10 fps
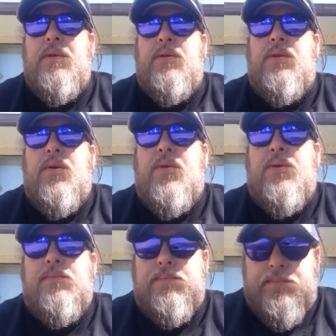a little longer.
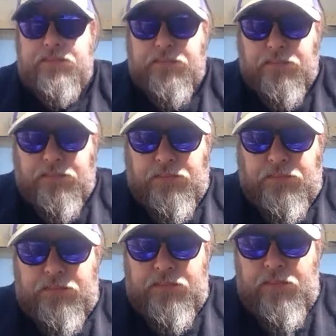
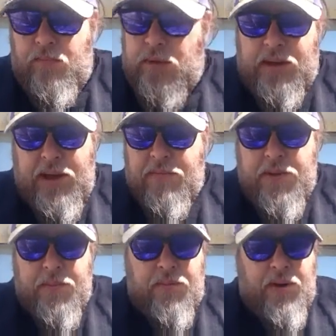I can't
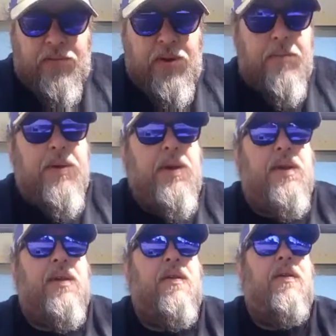remember right off the top of my head.